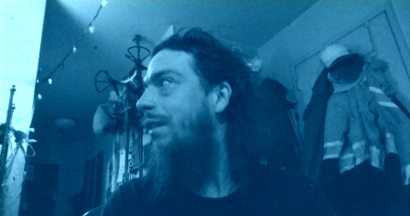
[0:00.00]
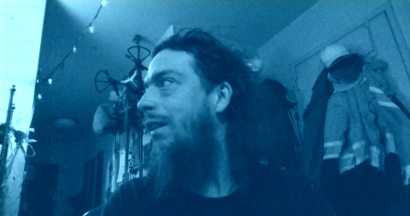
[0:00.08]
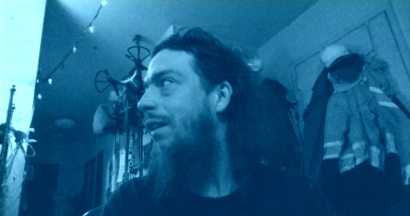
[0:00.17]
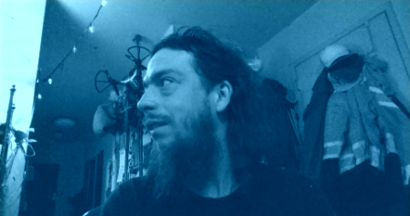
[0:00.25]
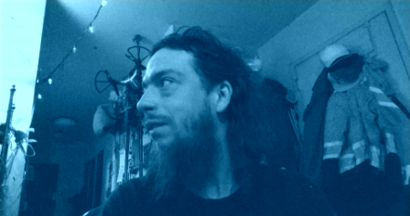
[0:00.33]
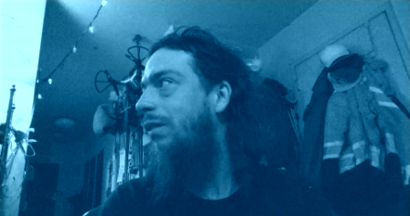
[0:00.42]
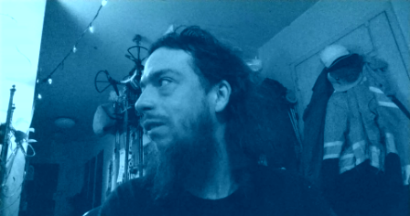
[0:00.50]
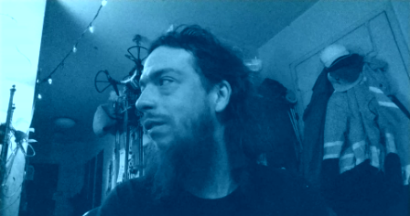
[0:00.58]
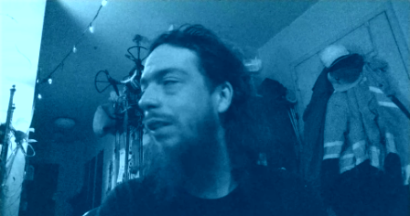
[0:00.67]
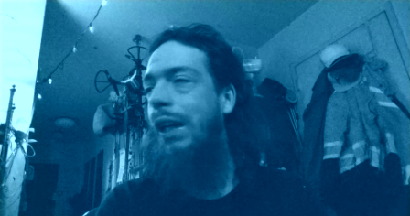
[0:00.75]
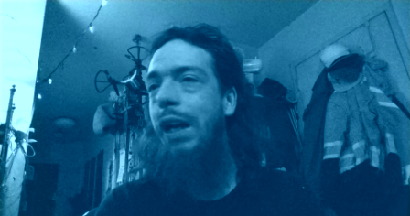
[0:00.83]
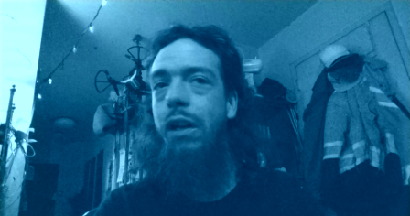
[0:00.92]
And as soon as
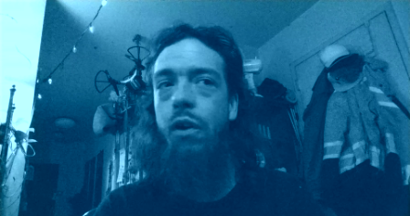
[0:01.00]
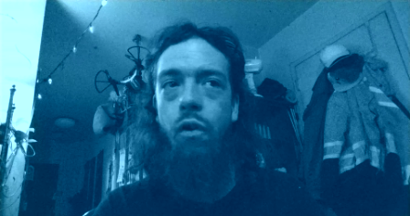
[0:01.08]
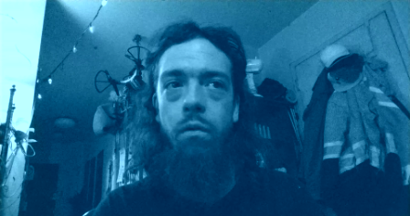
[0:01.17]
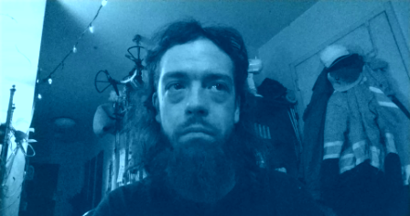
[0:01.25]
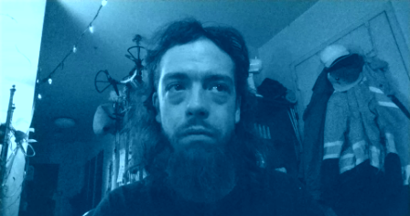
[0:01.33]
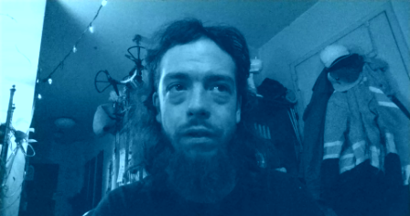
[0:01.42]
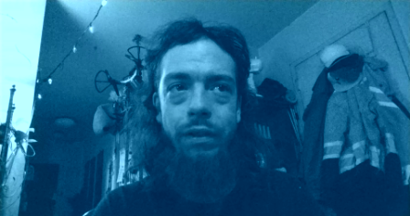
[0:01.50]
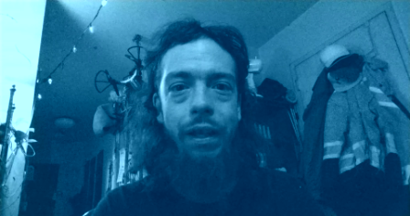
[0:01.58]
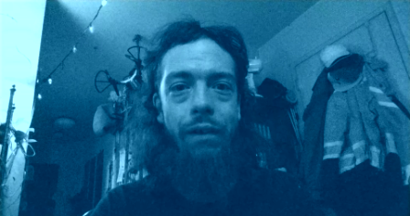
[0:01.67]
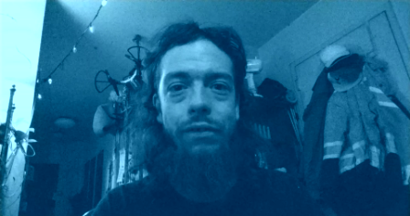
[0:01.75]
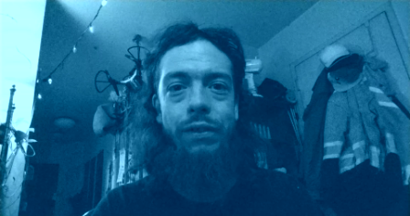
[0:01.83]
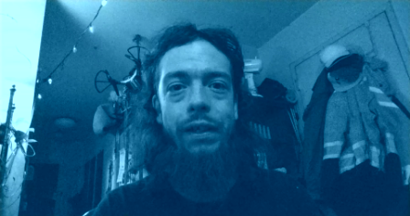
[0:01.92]
I got home,
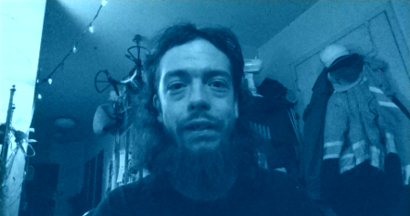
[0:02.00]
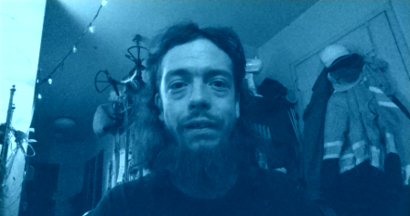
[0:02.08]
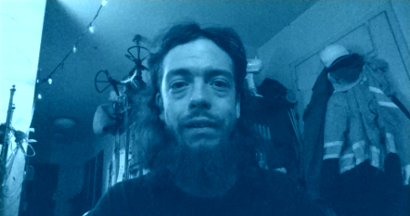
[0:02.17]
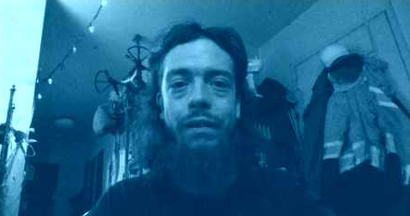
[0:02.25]
that was it.